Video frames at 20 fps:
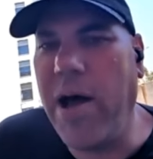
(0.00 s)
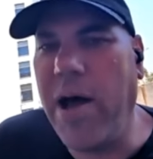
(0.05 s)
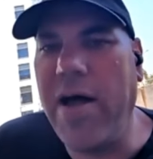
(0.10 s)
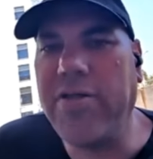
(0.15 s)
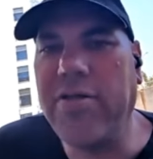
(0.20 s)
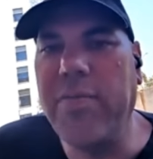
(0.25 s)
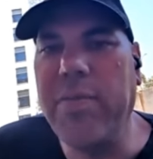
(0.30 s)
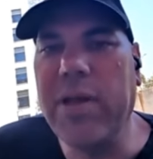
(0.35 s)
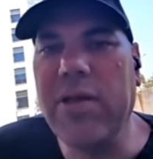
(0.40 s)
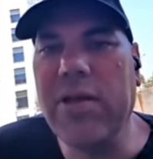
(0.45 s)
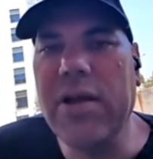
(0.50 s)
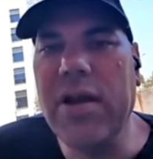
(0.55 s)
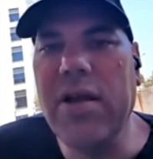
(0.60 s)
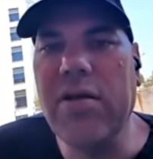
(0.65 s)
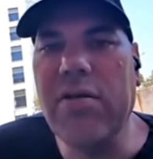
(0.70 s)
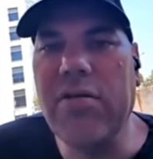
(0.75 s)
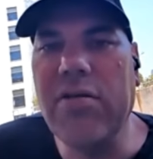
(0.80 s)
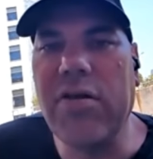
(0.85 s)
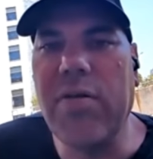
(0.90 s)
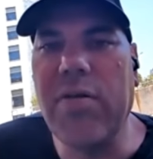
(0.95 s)

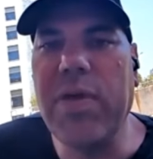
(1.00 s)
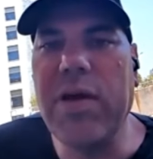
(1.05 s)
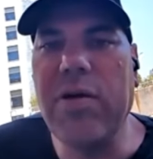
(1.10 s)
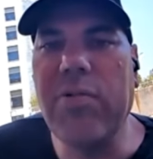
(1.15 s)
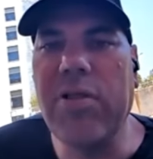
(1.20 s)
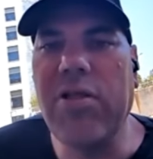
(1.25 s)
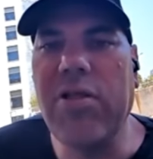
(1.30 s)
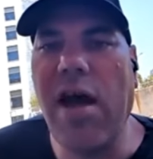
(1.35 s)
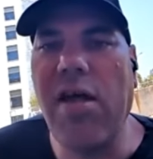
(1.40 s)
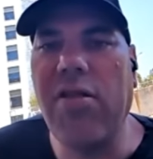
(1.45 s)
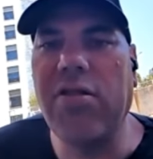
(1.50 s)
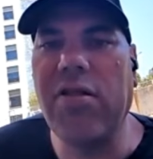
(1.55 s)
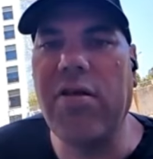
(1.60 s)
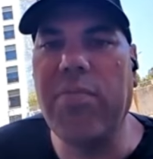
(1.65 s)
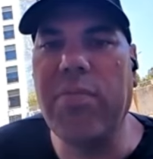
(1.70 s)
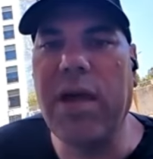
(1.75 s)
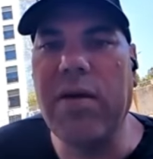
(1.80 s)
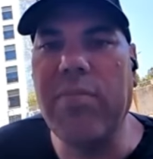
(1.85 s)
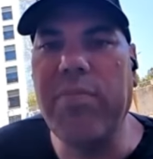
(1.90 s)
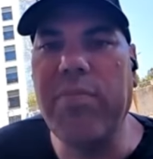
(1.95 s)
possibility or something," which has
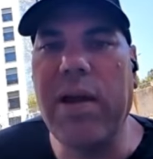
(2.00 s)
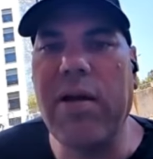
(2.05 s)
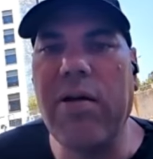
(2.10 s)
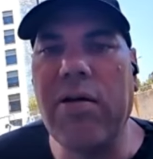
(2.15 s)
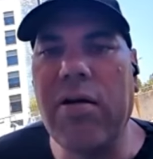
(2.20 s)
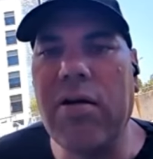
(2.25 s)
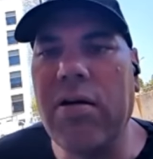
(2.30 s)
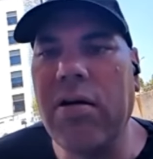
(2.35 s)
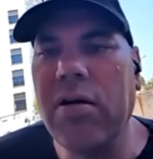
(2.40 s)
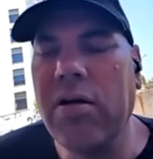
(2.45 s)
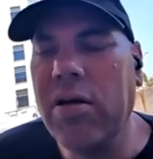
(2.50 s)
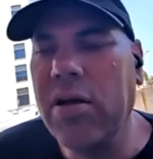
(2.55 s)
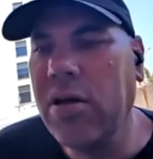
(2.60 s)
some like bare